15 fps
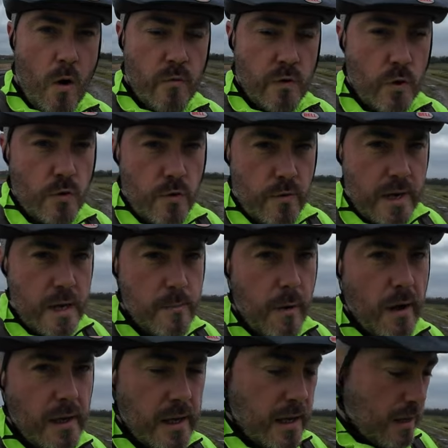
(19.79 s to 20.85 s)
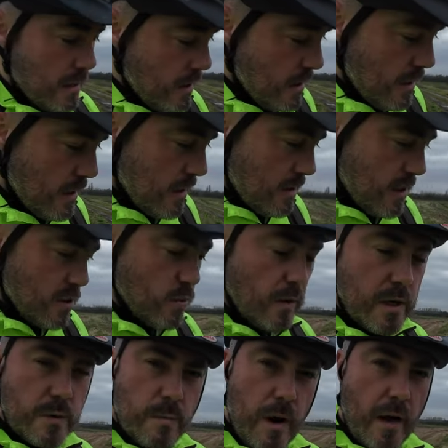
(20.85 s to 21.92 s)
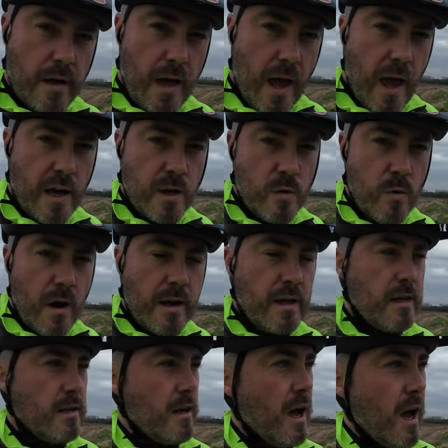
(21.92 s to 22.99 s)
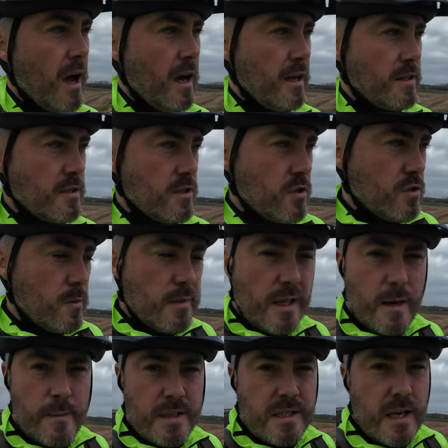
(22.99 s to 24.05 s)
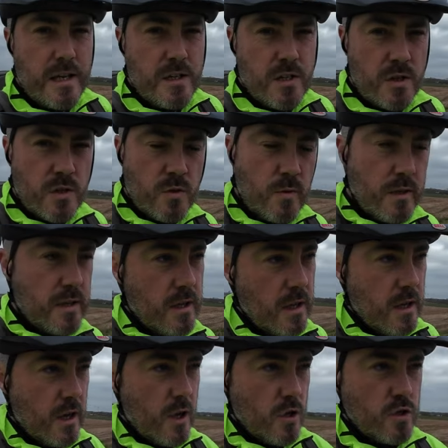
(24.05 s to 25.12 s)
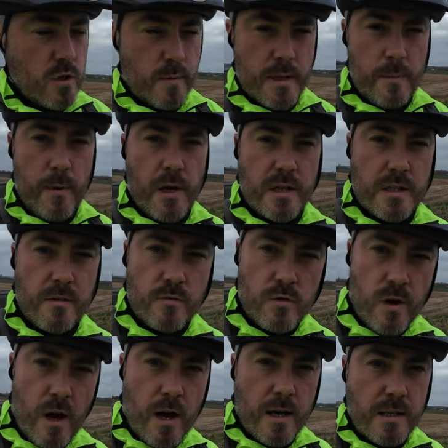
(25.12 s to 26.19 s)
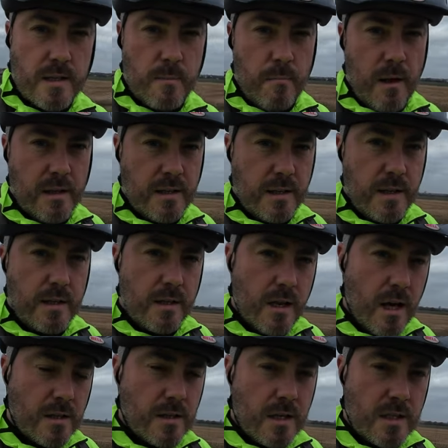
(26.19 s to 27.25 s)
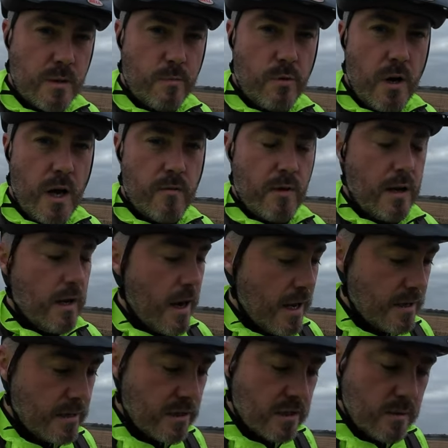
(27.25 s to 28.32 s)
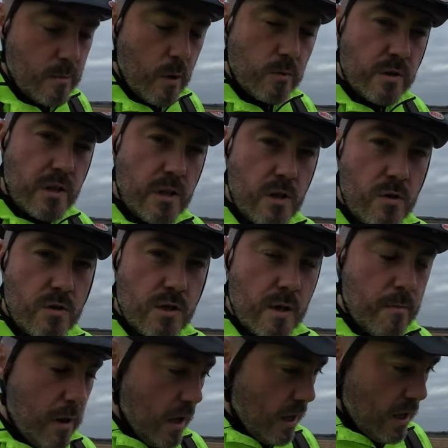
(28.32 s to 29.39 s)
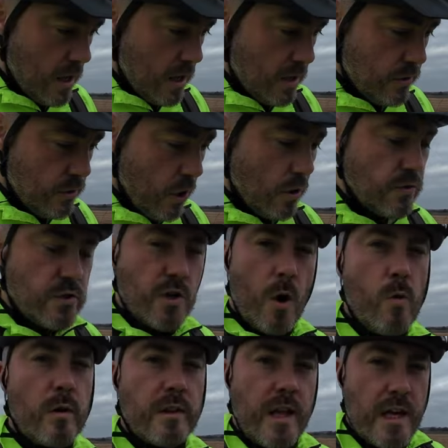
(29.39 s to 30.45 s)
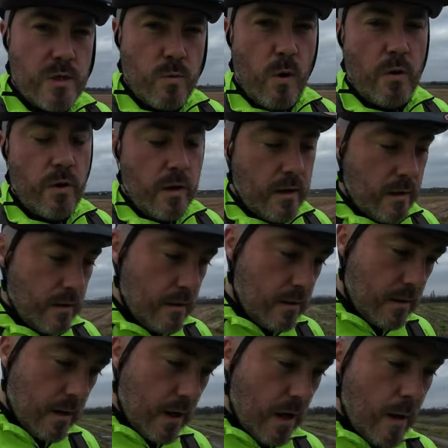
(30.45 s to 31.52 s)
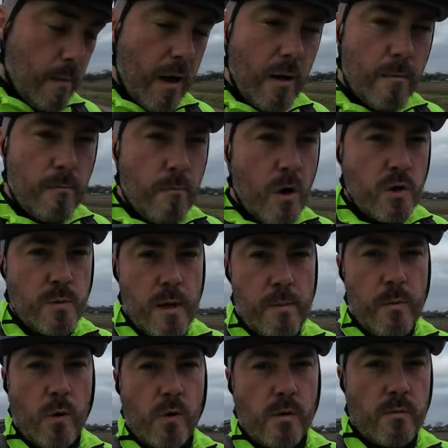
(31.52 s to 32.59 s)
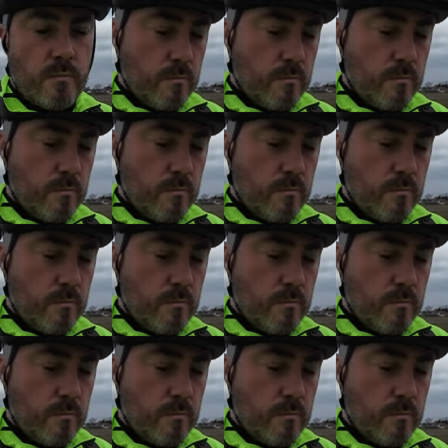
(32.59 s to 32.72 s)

of another e-bike. This one is by Engwe and some of the limitations with some of the bikes I've tried meant you needed access to private lands to be able to use them. Not so with this one. Um, most people